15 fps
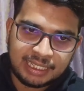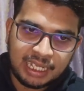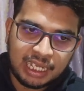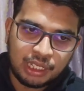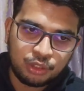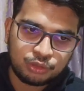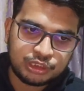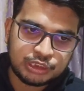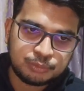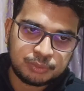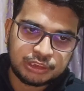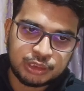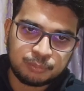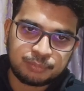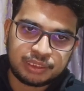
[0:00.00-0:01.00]
how this
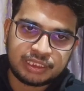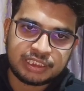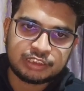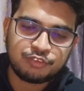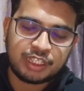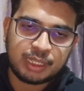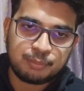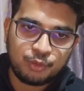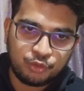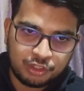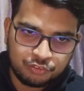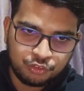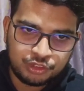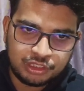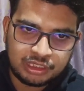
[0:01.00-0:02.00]
bishop is very
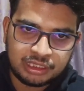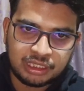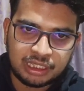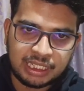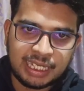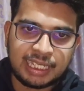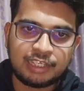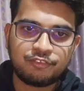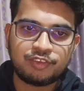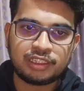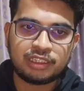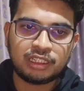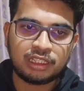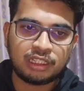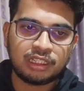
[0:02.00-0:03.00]
beautifully aligned
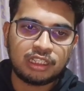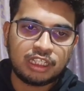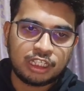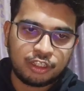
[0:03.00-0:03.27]
with the